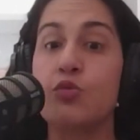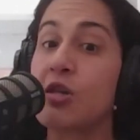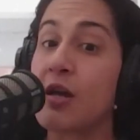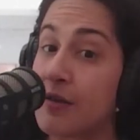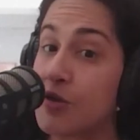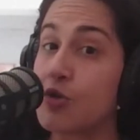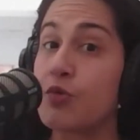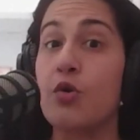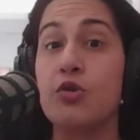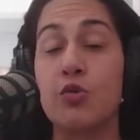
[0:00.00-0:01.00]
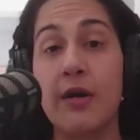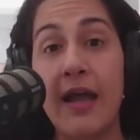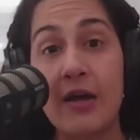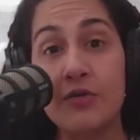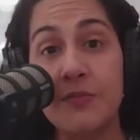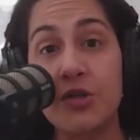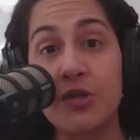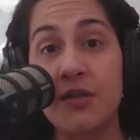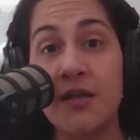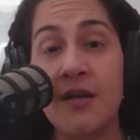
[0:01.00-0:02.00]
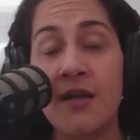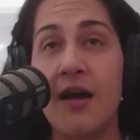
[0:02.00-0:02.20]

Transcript: challenge you, hold you accountable.